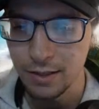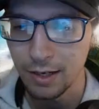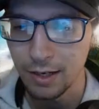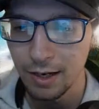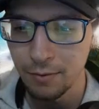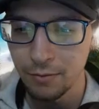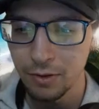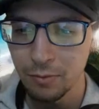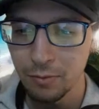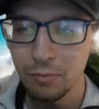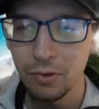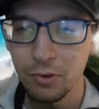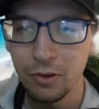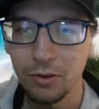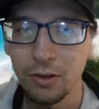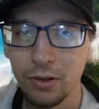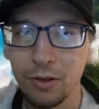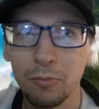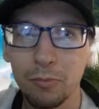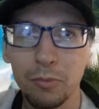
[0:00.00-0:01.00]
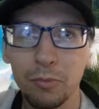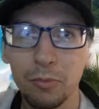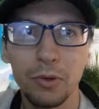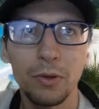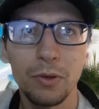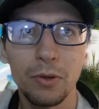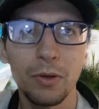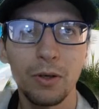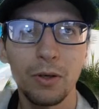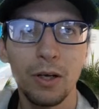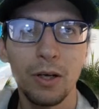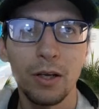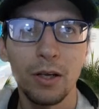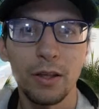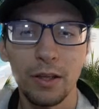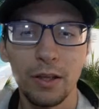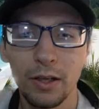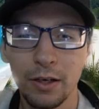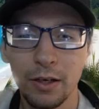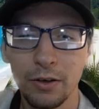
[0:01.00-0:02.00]
I'm going to pull up the
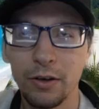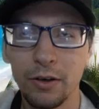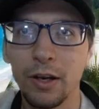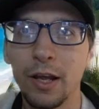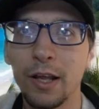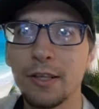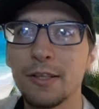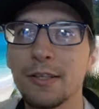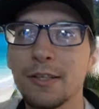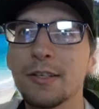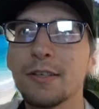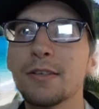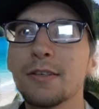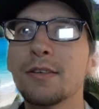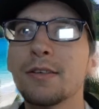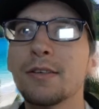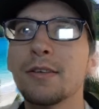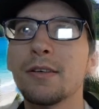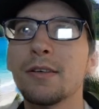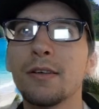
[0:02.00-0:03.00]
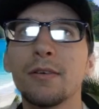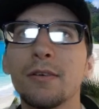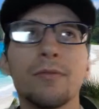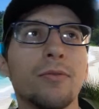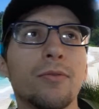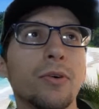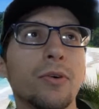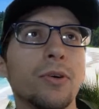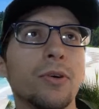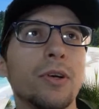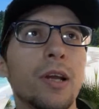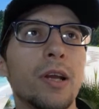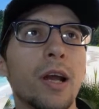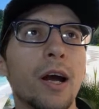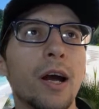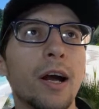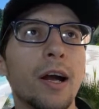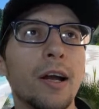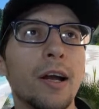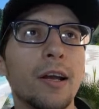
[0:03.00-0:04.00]
internet for you
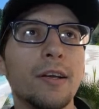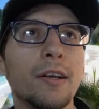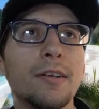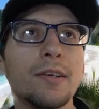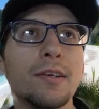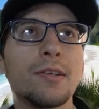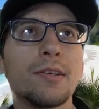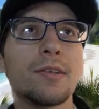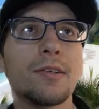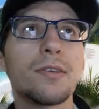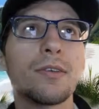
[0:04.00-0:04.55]
guys.